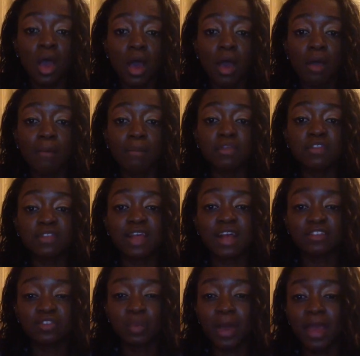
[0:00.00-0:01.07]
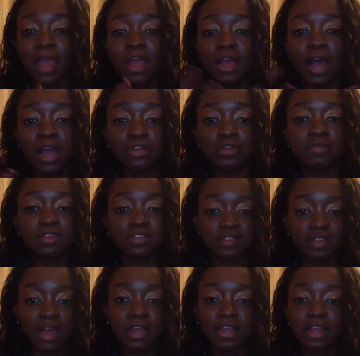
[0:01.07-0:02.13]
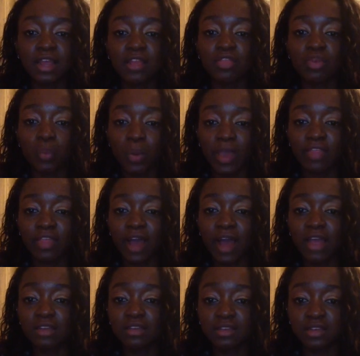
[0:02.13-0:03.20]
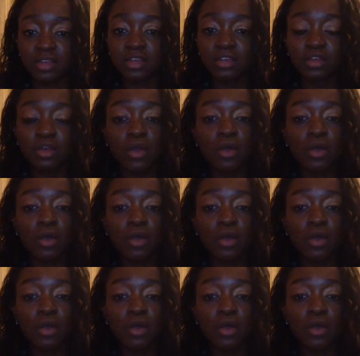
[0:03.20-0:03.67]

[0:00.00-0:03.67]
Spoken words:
So that's why I kind of designed it in the way that I did.